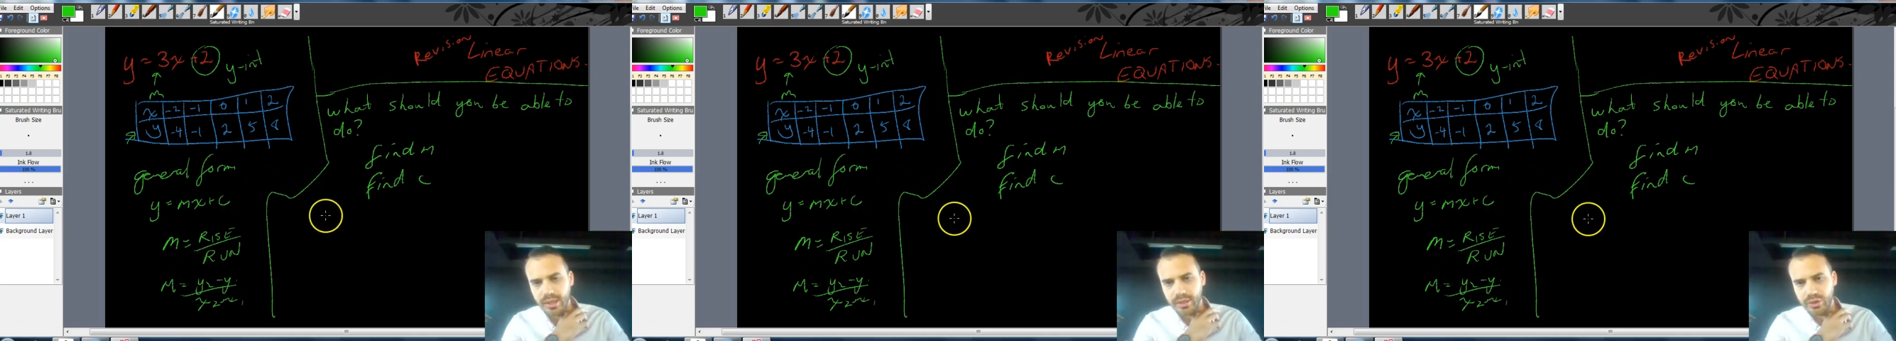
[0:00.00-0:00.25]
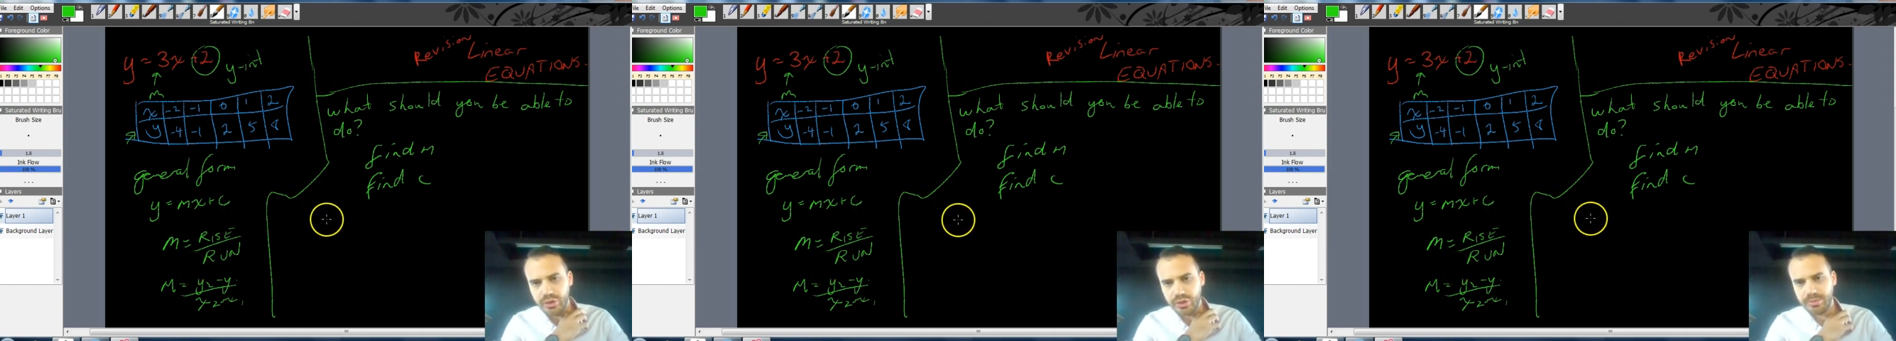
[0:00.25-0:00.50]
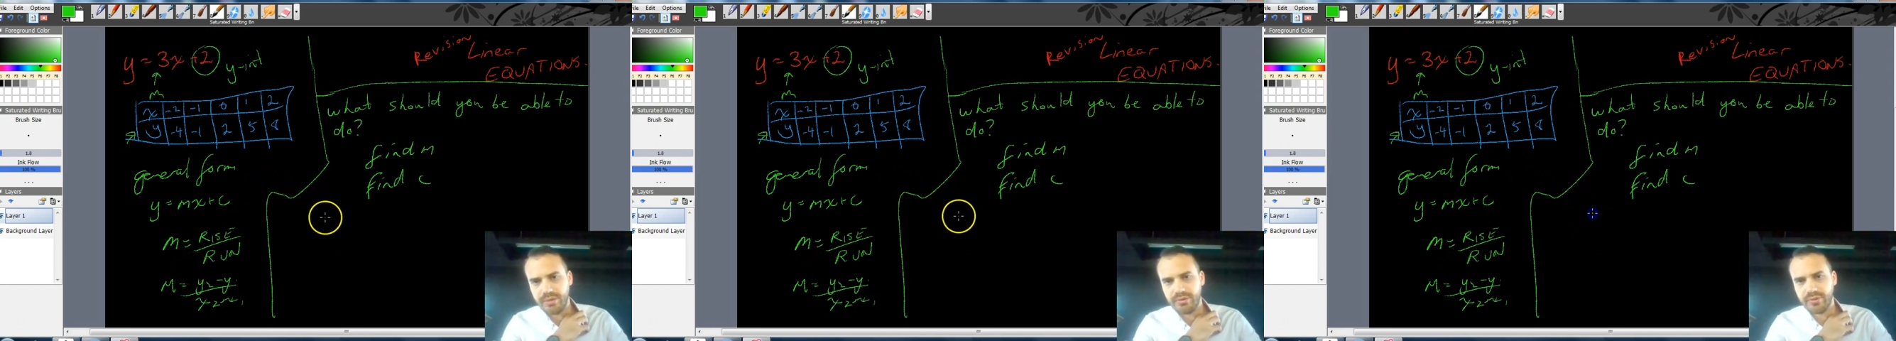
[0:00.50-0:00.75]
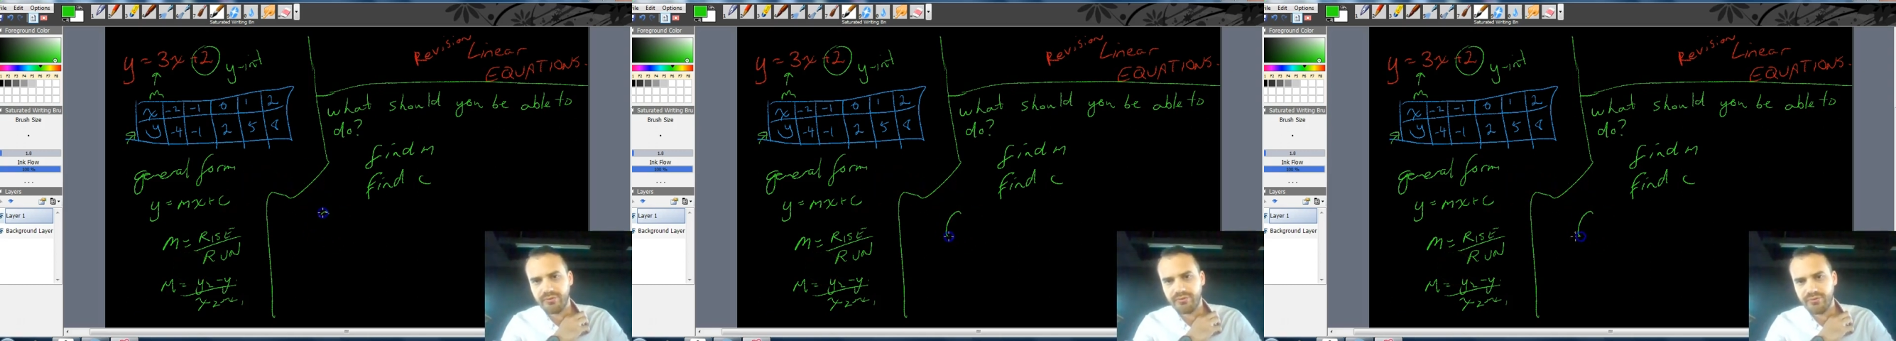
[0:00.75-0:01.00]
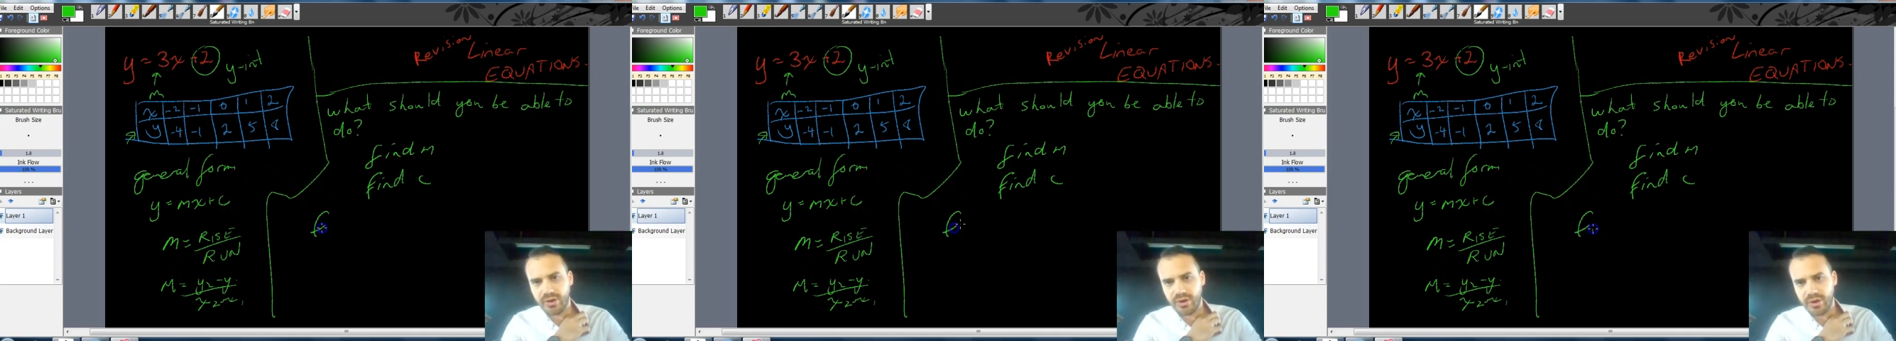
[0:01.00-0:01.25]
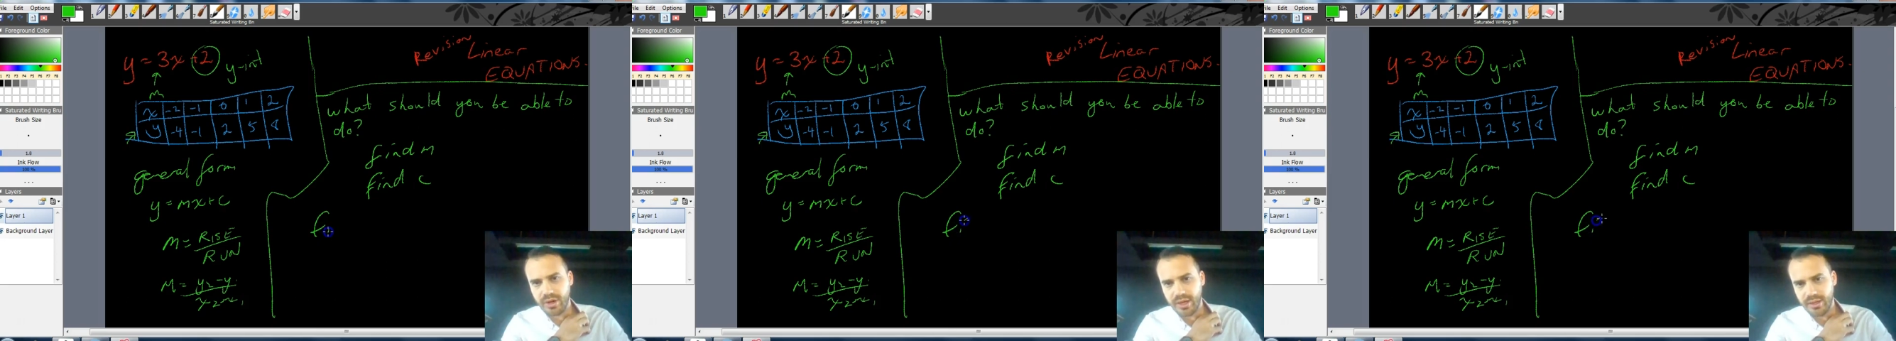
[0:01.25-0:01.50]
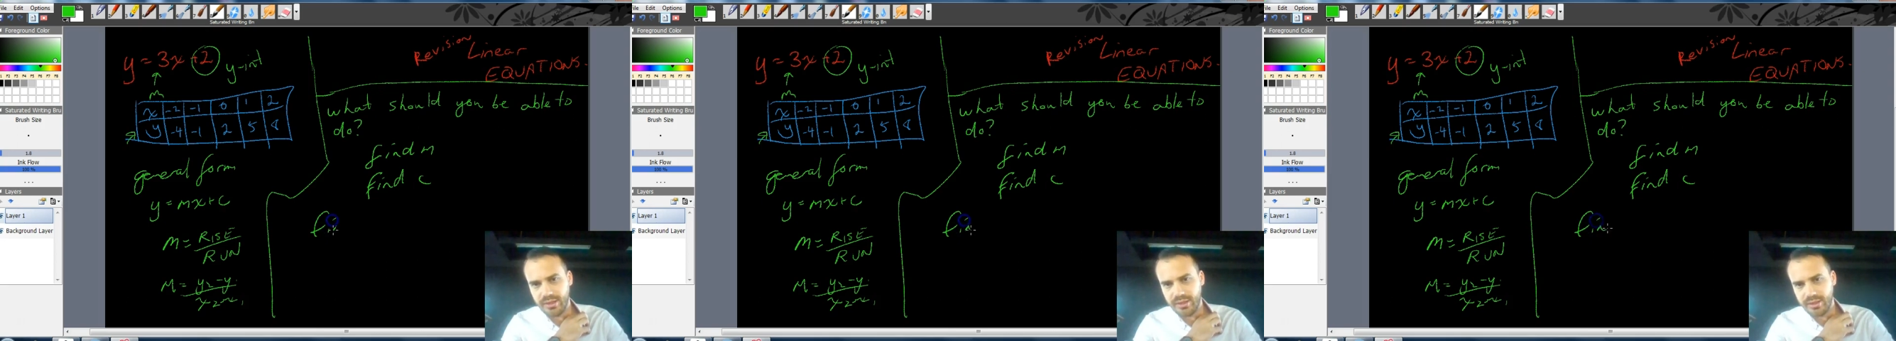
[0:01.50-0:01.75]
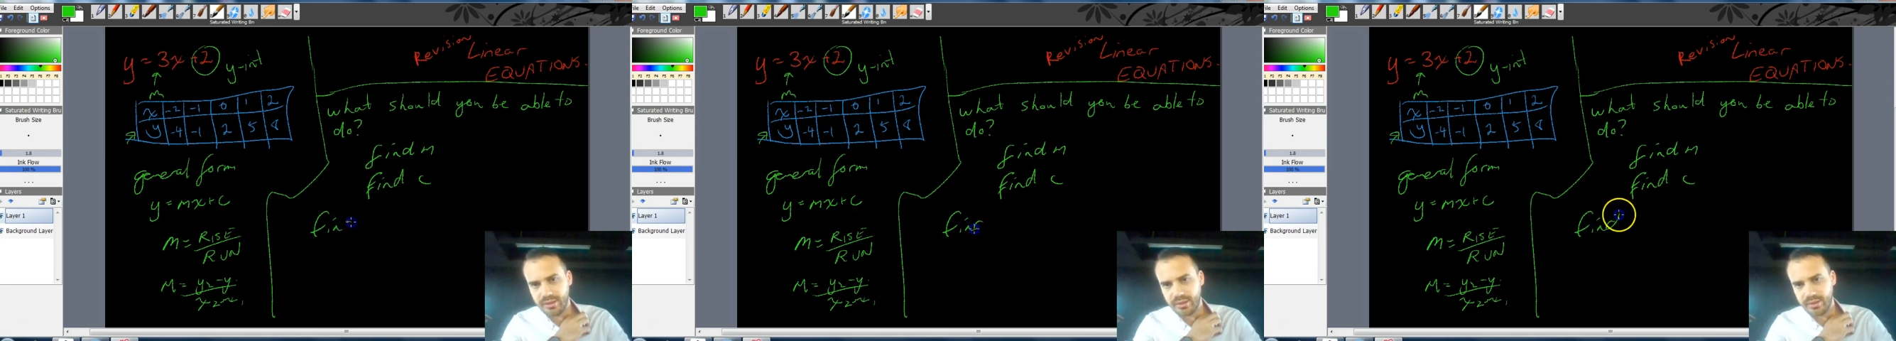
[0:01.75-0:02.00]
Now you should be able to find